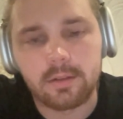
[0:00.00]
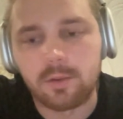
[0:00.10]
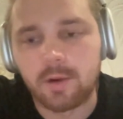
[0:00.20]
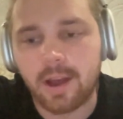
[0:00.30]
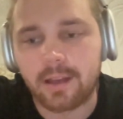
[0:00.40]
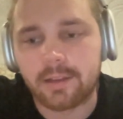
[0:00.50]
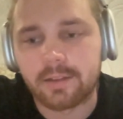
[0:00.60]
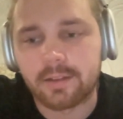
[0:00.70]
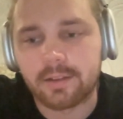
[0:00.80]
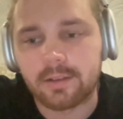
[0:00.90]
you had,
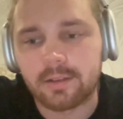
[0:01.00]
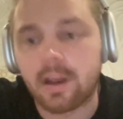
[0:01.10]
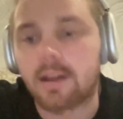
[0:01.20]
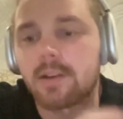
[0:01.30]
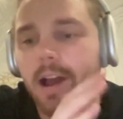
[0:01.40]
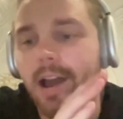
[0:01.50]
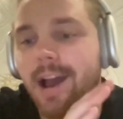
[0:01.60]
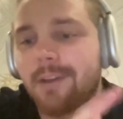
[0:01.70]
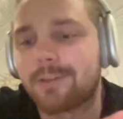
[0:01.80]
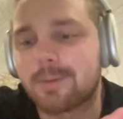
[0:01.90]
I
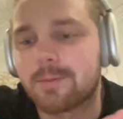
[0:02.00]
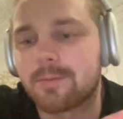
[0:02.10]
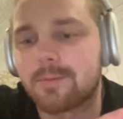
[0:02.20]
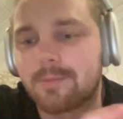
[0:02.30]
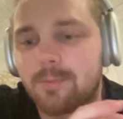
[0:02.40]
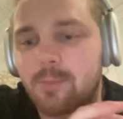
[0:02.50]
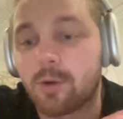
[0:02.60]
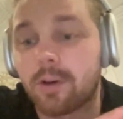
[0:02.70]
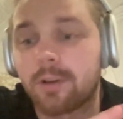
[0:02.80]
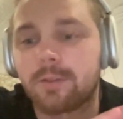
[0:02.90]
have some
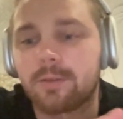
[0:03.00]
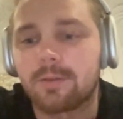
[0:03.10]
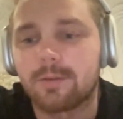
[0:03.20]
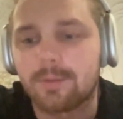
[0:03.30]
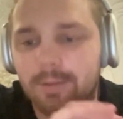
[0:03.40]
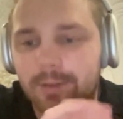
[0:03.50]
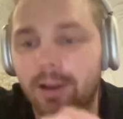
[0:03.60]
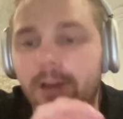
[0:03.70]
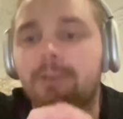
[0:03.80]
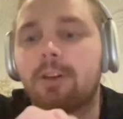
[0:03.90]
more
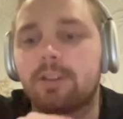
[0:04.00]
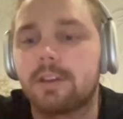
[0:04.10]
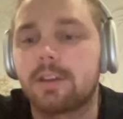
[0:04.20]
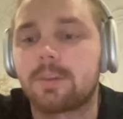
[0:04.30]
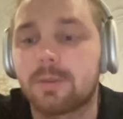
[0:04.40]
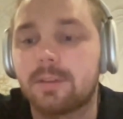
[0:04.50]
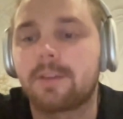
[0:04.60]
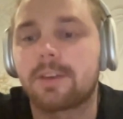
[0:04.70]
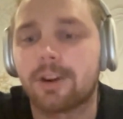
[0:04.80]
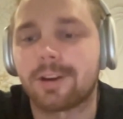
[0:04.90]
stuff on the
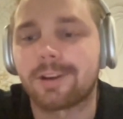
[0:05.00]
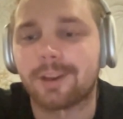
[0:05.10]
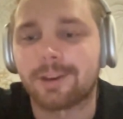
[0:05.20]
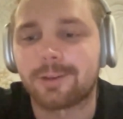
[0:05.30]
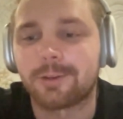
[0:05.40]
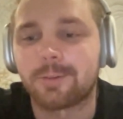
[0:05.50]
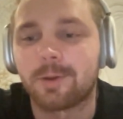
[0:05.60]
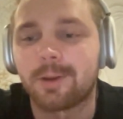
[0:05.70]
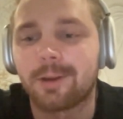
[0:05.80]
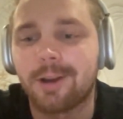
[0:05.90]
specific architectures,
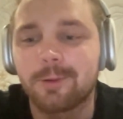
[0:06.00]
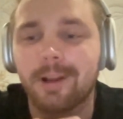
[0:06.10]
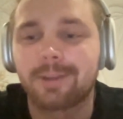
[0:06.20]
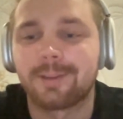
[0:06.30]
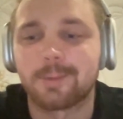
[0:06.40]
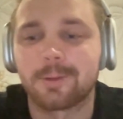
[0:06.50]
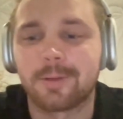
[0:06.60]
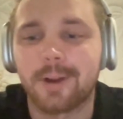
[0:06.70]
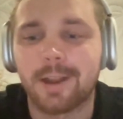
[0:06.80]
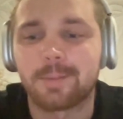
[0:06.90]
but you had some
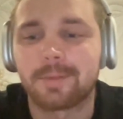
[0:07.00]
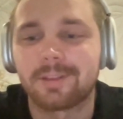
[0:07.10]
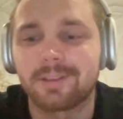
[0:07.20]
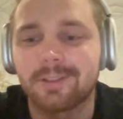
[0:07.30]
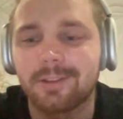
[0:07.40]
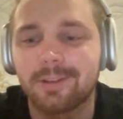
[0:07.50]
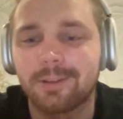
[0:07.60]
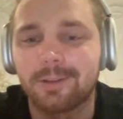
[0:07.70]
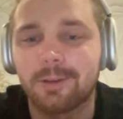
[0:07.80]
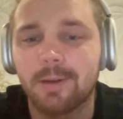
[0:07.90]
gripes.
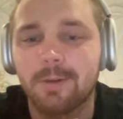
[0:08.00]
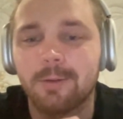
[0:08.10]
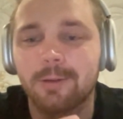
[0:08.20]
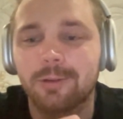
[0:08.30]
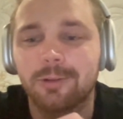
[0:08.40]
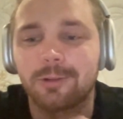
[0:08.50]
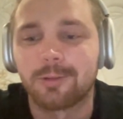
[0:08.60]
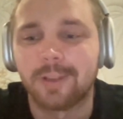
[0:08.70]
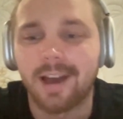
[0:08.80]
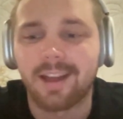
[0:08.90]
So maybe we should do
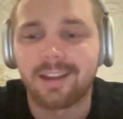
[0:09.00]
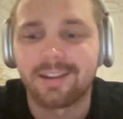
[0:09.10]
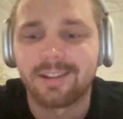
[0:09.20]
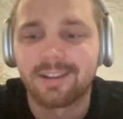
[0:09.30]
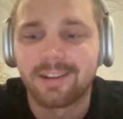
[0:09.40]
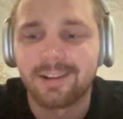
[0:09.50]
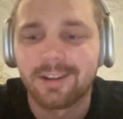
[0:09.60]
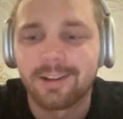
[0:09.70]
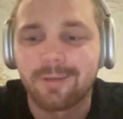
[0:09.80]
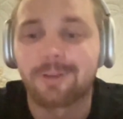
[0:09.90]
that
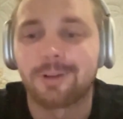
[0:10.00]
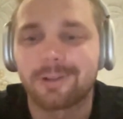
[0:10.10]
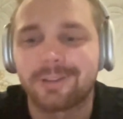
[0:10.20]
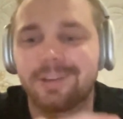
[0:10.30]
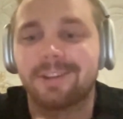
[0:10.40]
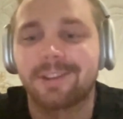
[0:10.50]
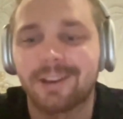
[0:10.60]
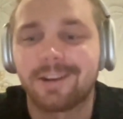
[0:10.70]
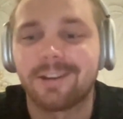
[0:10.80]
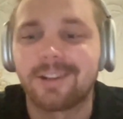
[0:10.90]
first and
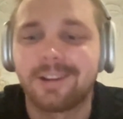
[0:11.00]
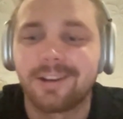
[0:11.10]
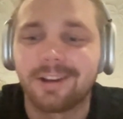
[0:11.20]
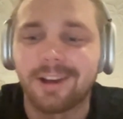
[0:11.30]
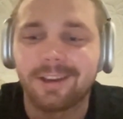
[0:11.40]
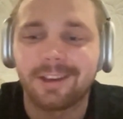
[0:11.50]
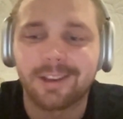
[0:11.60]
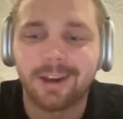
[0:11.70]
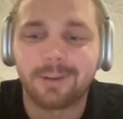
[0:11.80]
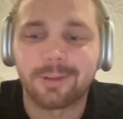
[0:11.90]
then I can
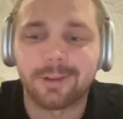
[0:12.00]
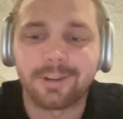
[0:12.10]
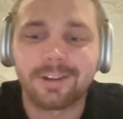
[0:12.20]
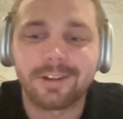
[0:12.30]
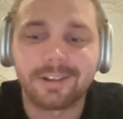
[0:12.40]
counter.